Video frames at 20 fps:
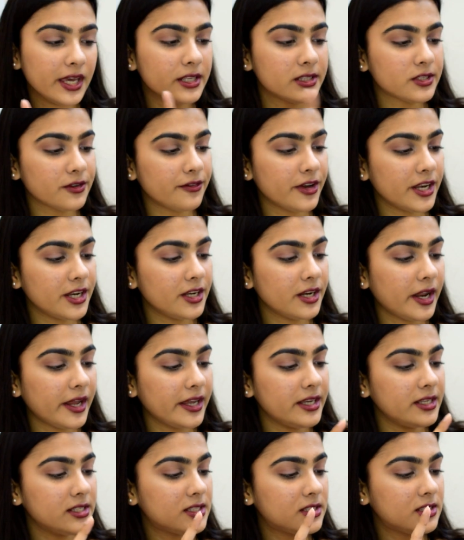It's a very
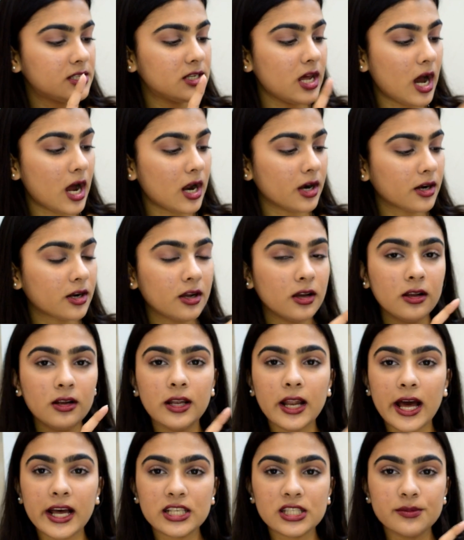nice dark
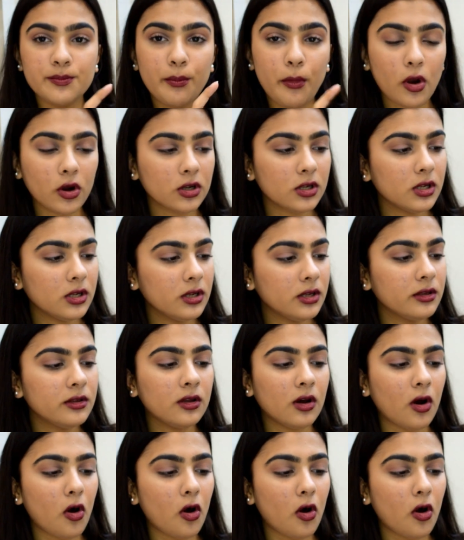glass bottle.